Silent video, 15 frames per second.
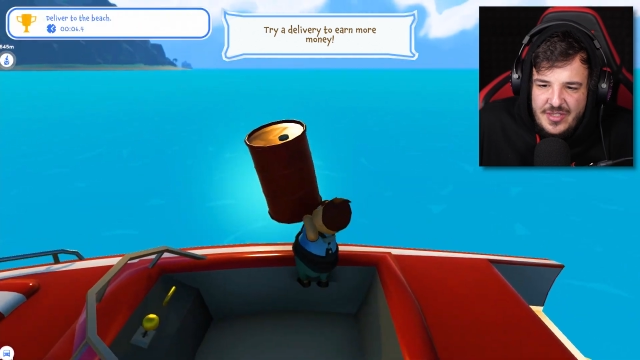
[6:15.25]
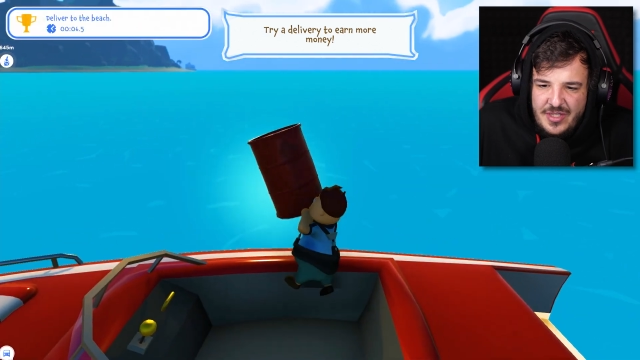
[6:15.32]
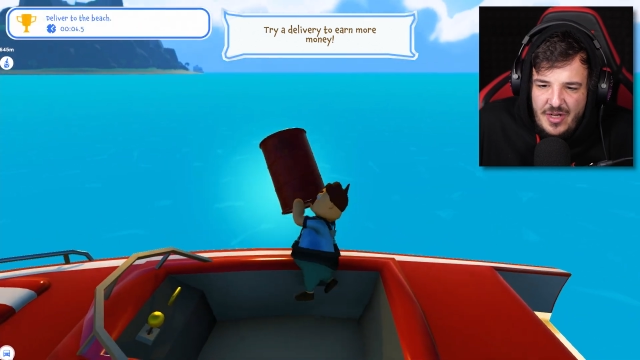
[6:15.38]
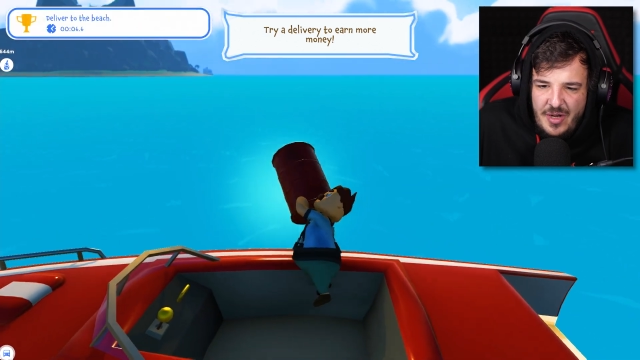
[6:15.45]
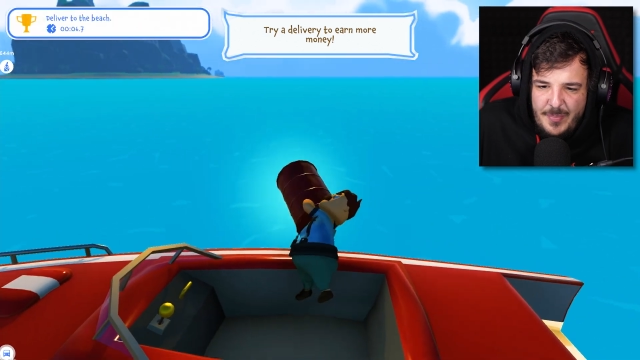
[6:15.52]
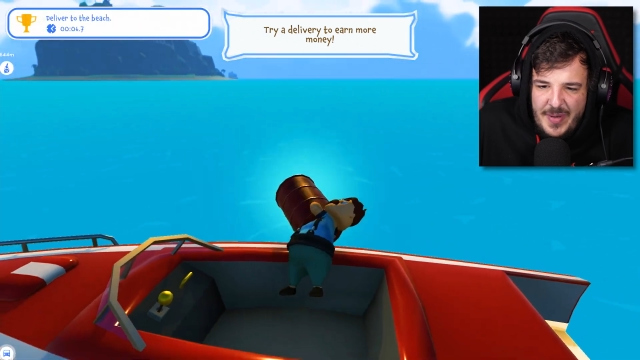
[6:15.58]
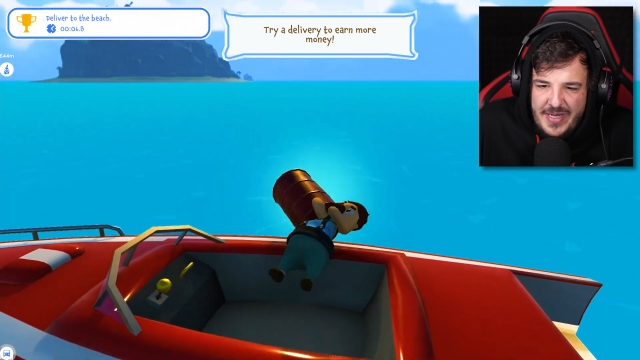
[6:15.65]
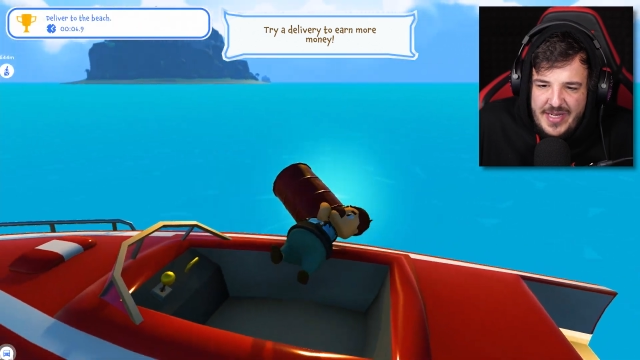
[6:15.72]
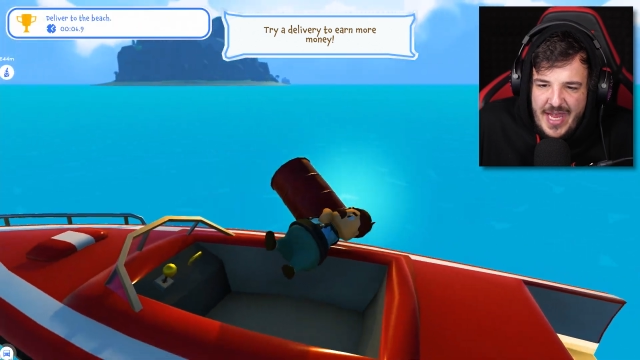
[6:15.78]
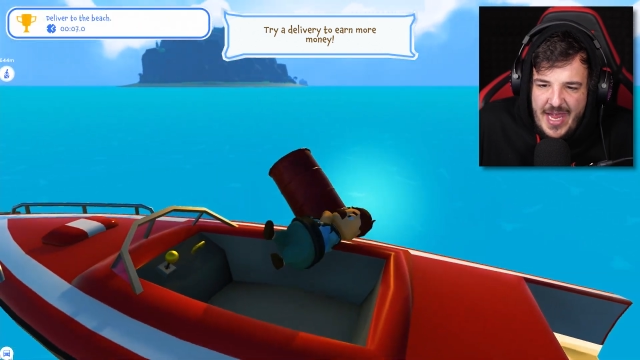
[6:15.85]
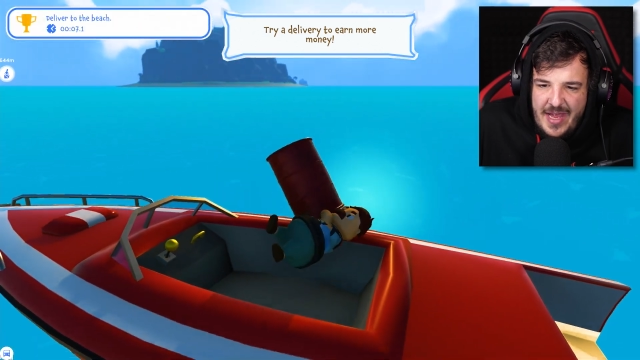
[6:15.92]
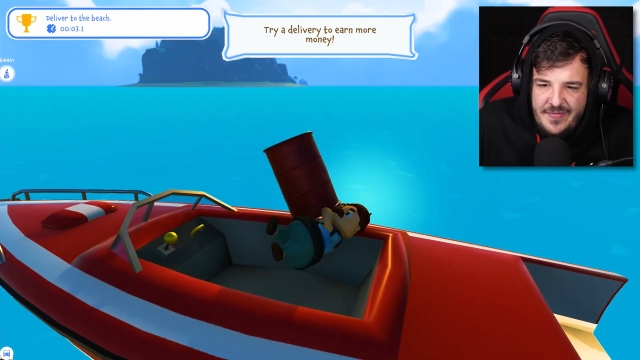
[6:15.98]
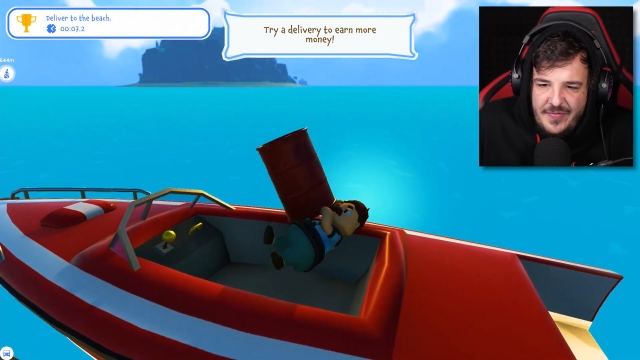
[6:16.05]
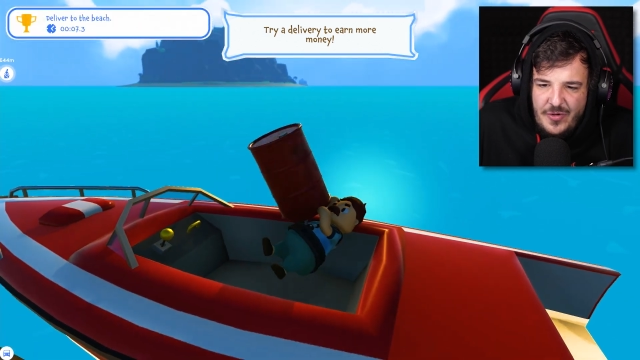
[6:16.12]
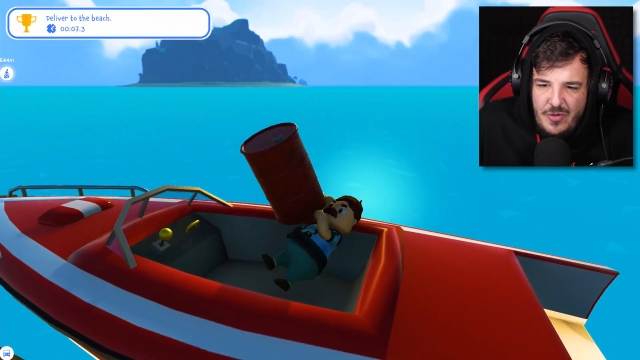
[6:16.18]
to be
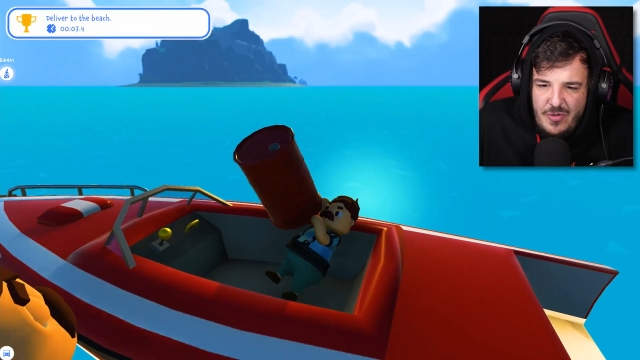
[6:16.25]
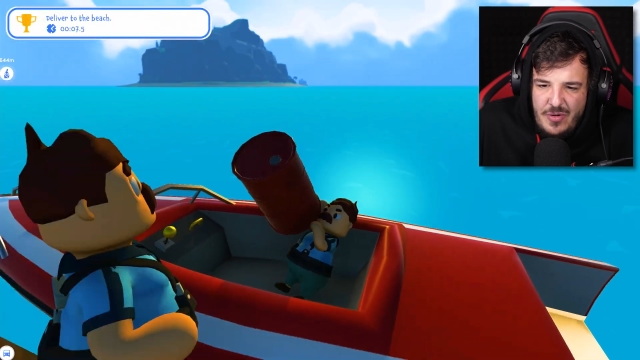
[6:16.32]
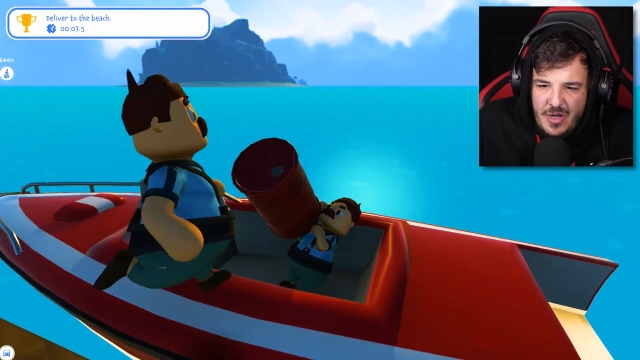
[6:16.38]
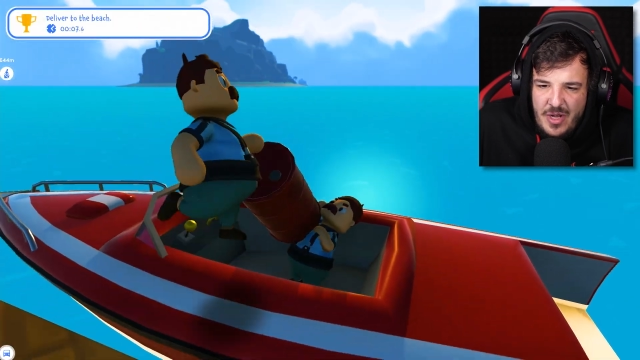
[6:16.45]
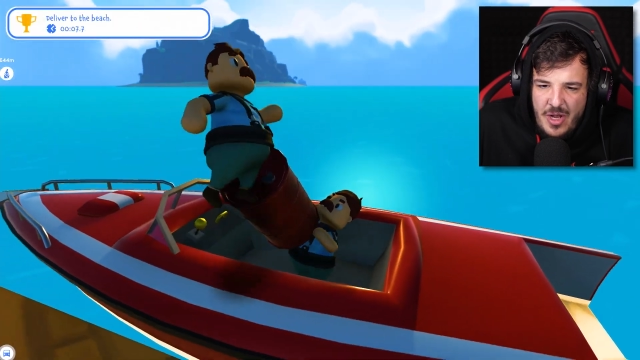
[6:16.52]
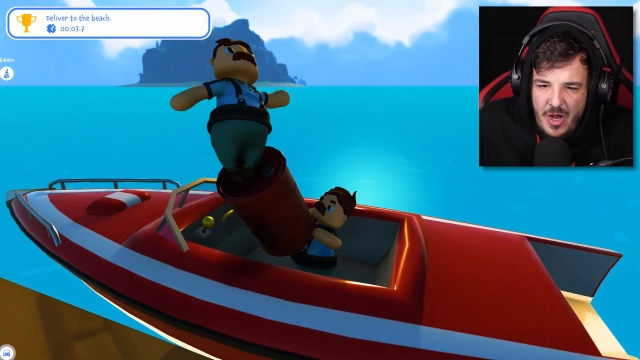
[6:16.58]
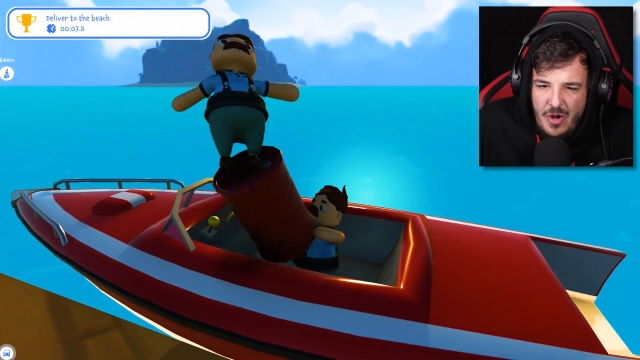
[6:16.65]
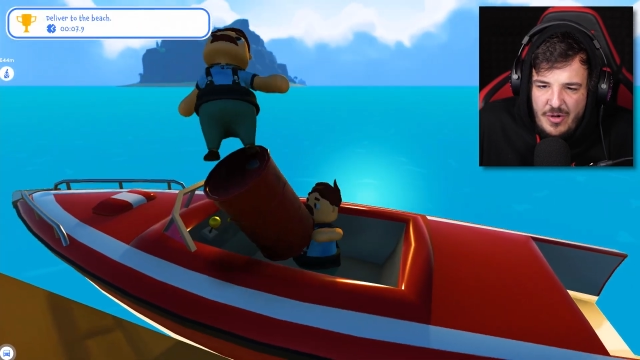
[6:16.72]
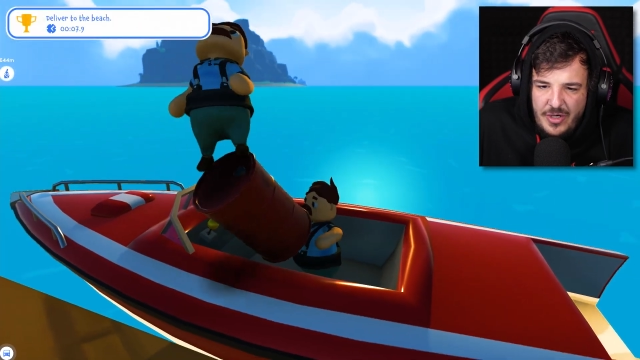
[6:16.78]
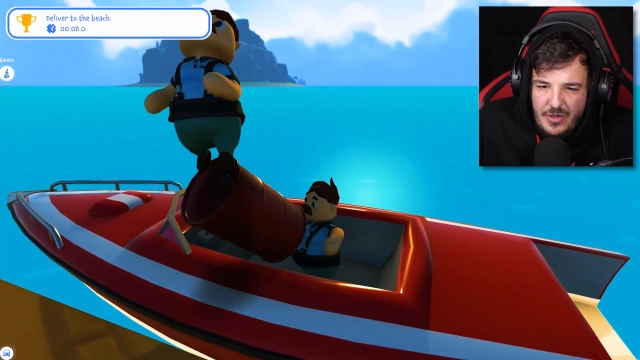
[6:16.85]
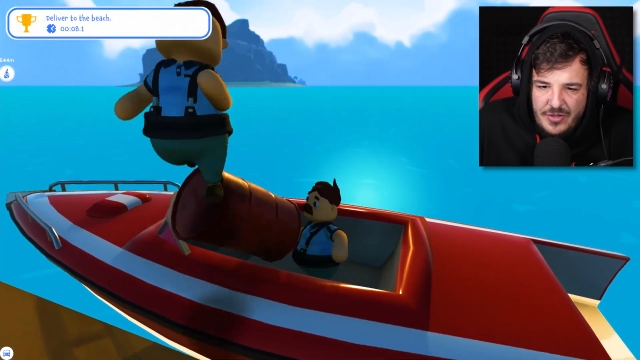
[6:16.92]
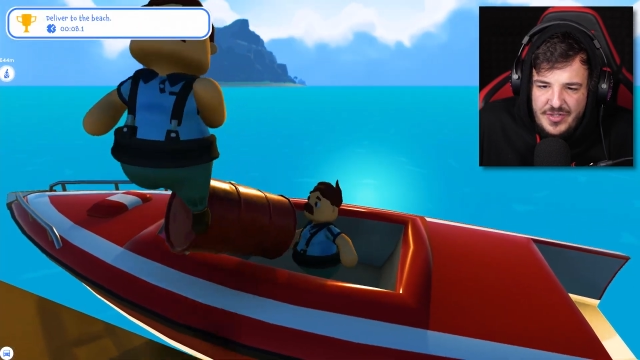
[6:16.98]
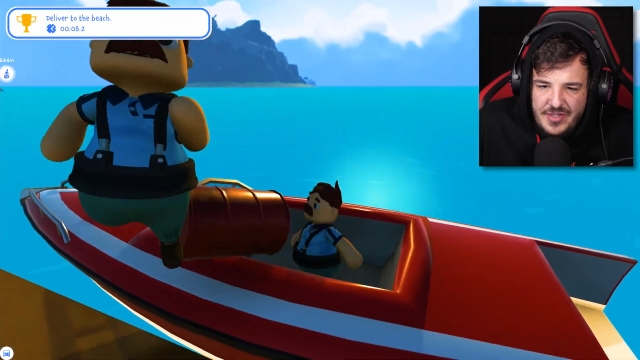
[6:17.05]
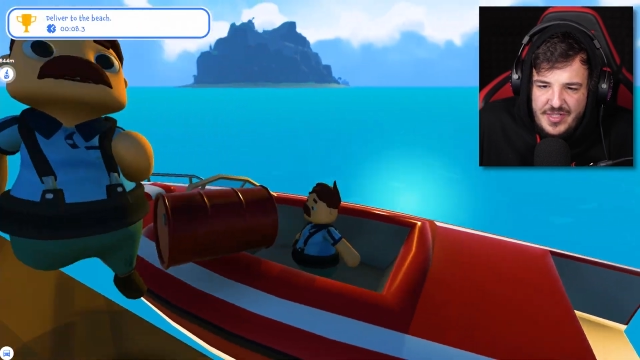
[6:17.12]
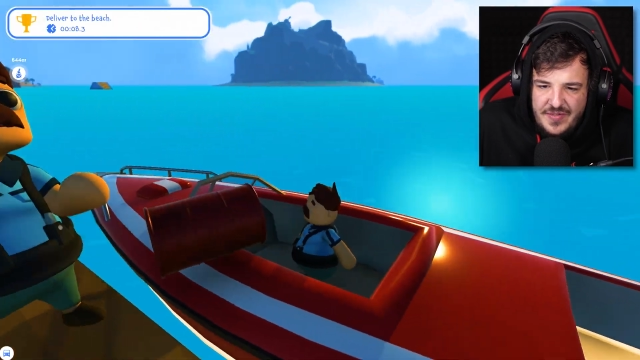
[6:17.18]
careful holding
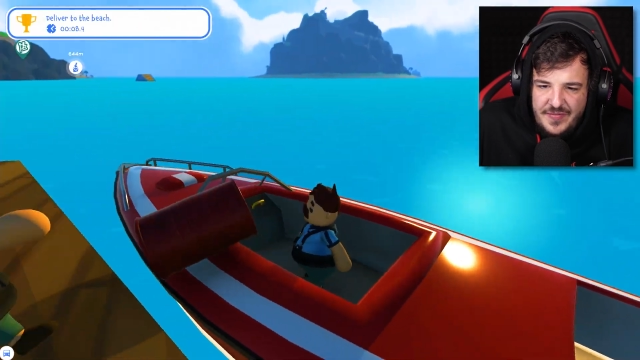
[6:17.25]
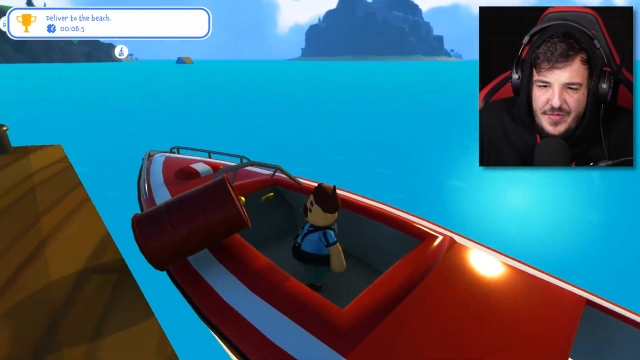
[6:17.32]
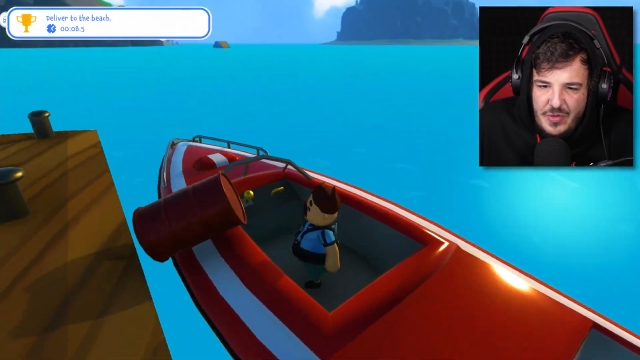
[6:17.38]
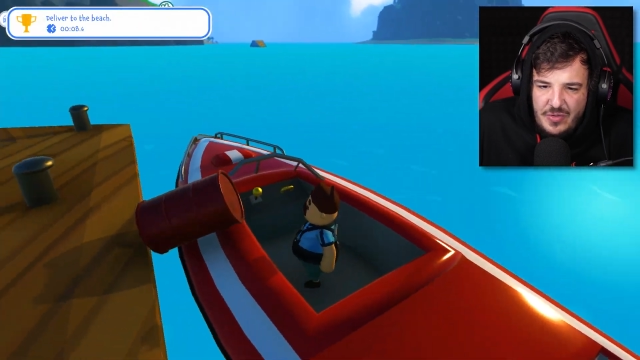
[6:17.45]
onto this fuel